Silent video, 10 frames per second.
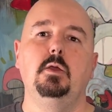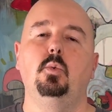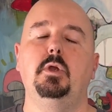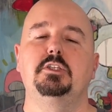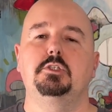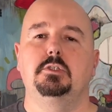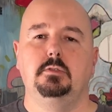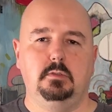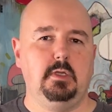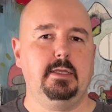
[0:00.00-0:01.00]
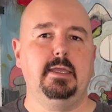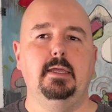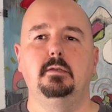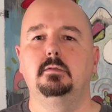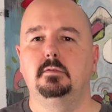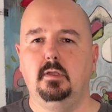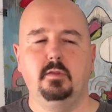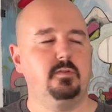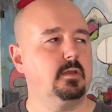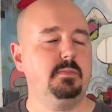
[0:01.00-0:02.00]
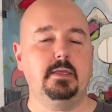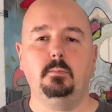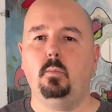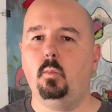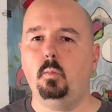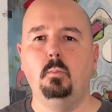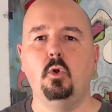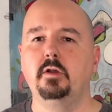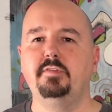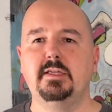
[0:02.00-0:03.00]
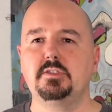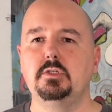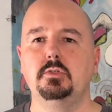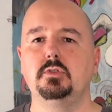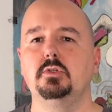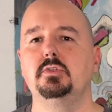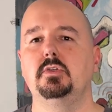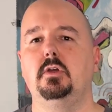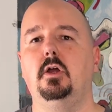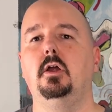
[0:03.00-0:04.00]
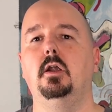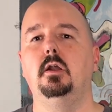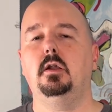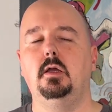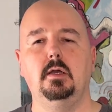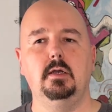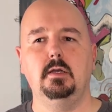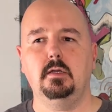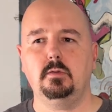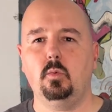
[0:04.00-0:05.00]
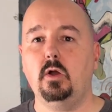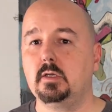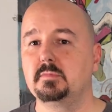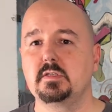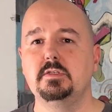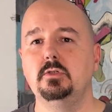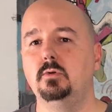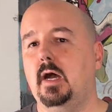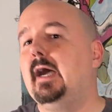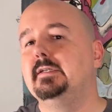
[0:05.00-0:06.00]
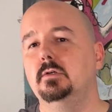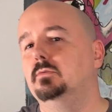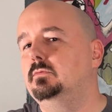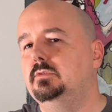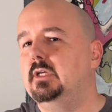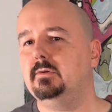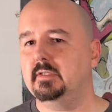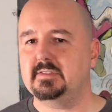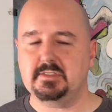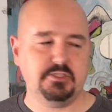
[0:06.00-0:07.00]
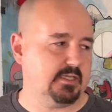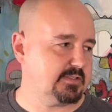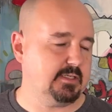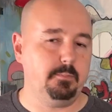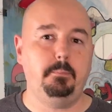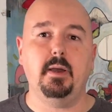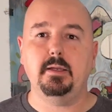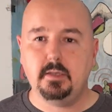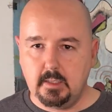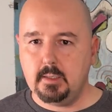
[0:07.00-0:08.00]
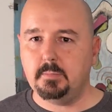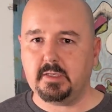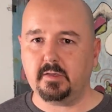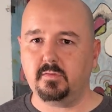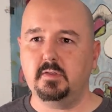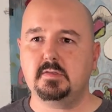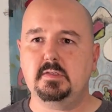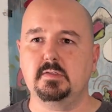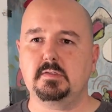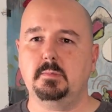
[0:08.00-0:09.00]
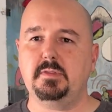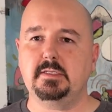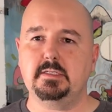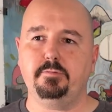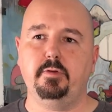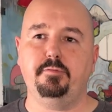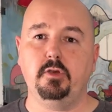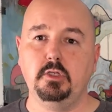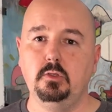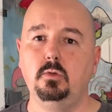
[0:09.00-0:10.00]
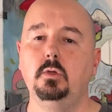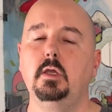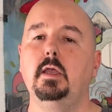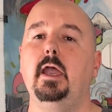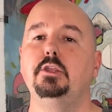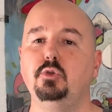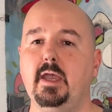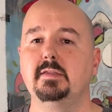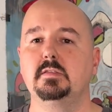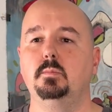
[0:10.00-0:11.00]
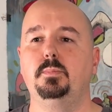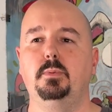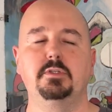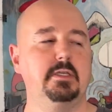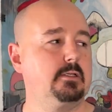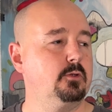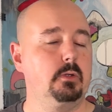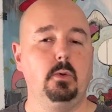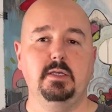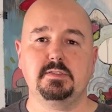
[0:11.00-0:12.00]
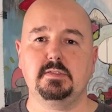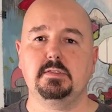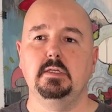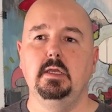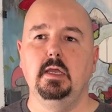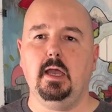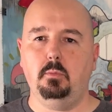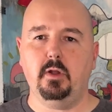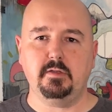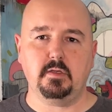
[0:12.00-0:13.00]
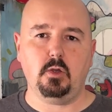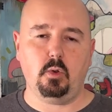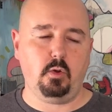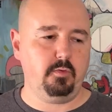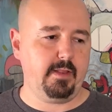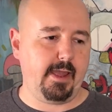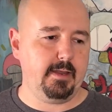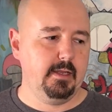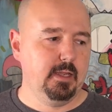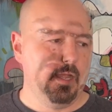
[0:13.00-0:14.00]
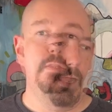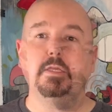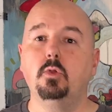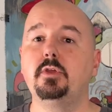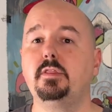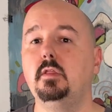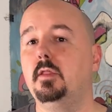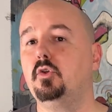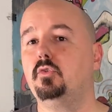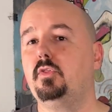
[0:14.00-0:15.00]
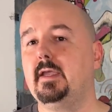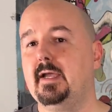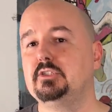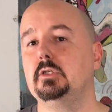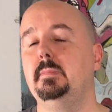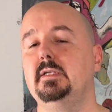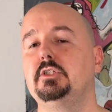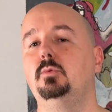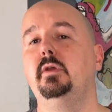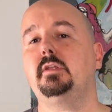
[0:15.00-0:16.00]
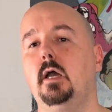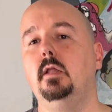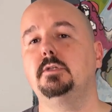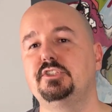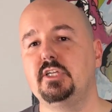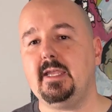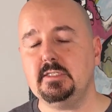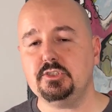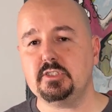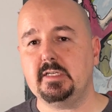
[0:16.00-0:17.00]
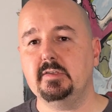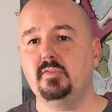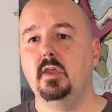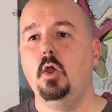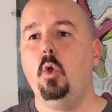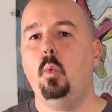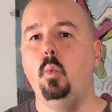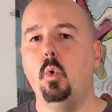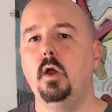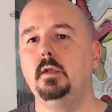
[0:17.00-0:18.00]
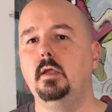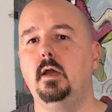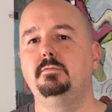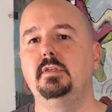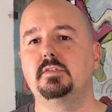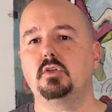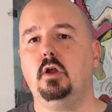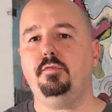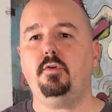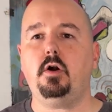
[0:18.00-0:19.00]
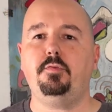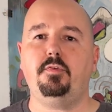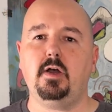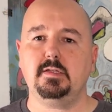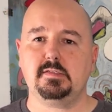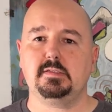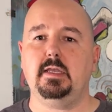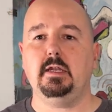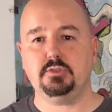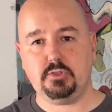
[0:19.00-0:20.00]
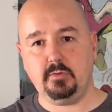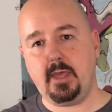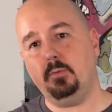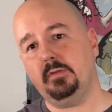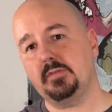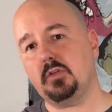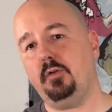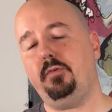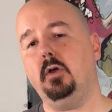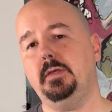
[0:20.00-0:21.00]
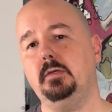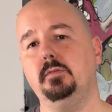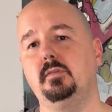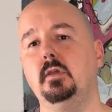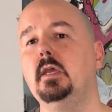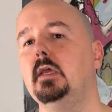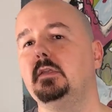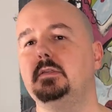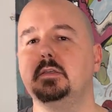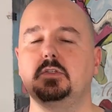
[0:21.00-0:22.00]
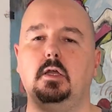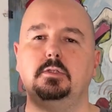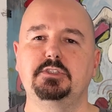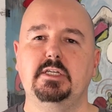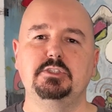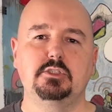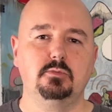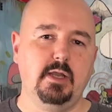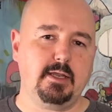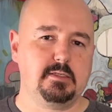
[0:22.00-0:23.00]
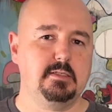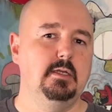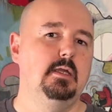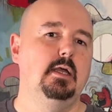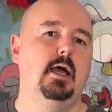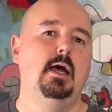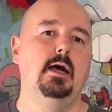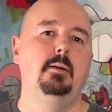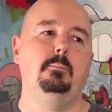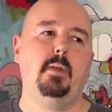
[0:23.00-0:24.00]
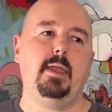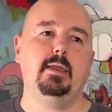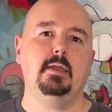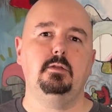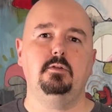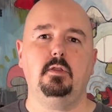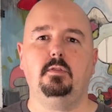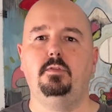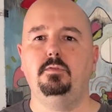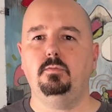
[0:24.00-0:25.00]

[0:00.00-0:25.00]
which, again, something more advanced users are welcome to do. I don't generally suggest it, but because this is something different for you and you had some particular requests, I wanted to go over that. The only other thing I should mention with color change is one of the Starfall fonts, and I'll show that with the Starfall Hilts, does color change direct, and